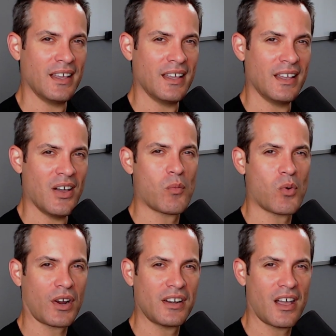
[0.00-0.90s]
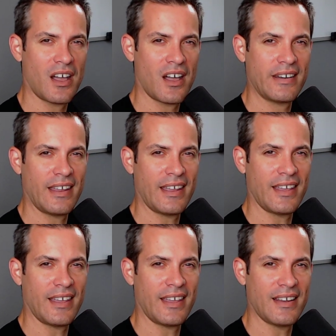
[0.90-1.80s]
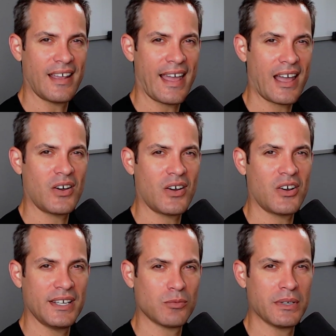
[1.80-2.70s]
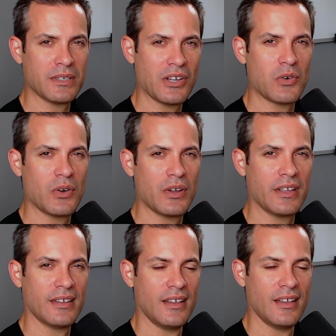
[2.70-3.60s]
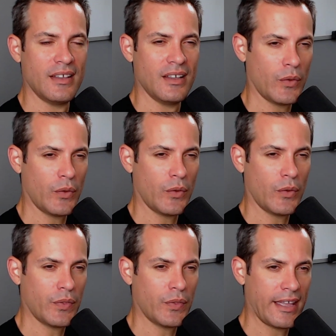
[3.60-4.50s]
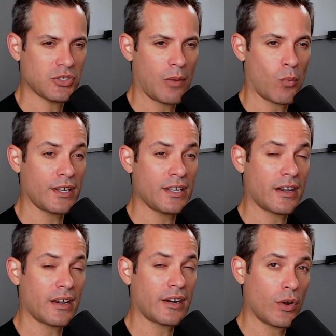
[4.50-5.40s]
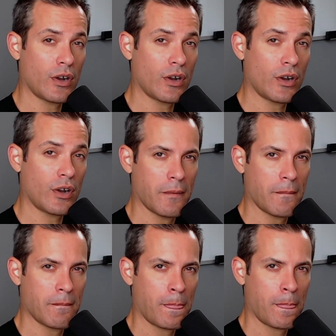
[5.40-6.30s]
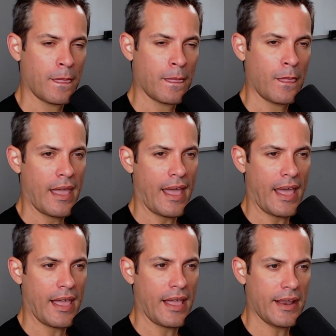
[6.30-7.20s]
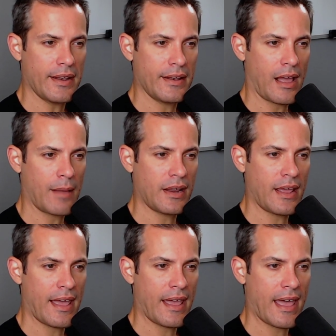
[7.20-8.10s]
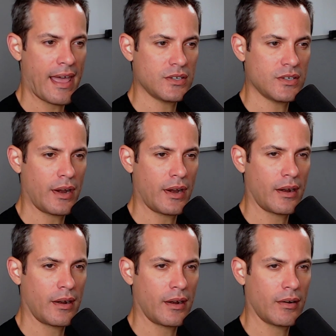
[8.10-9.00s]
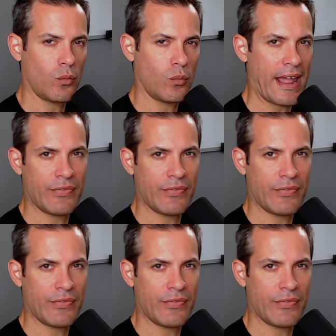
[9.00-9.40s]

what I'm working on and how it's been going with the game. So I'm working on a career mode. And I'm going to have it to where I have